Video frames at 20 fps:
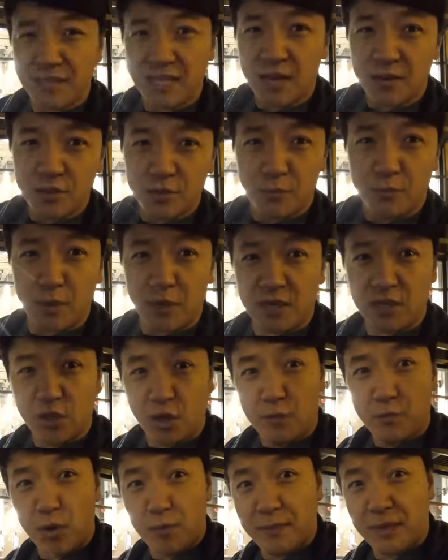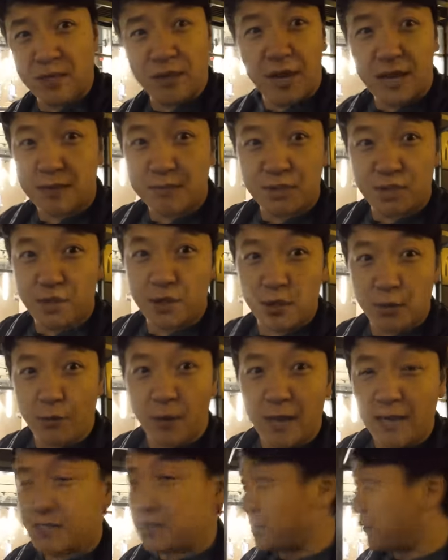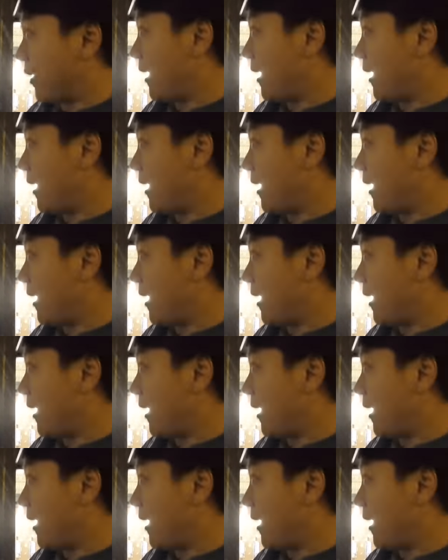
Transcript: McDonald's would bring global menu items to the US?